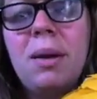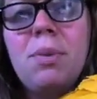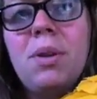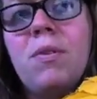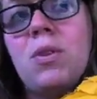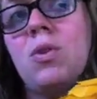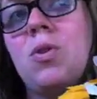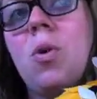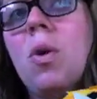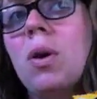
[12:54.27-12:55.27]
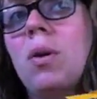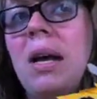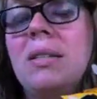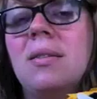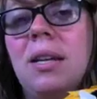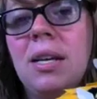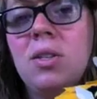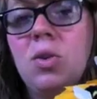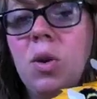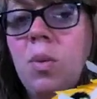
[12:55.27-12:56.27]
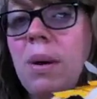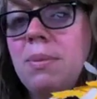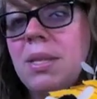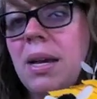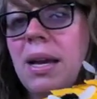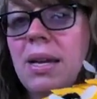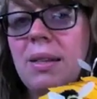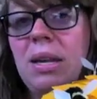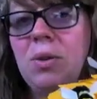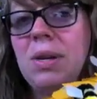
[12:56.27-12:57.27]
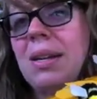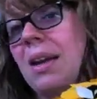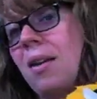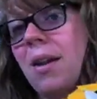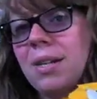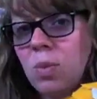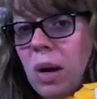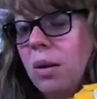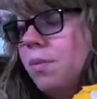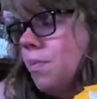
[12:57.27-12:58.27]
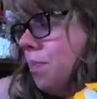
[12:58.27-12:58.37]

I believe the tutorial has a link to a website that you can get it on as well.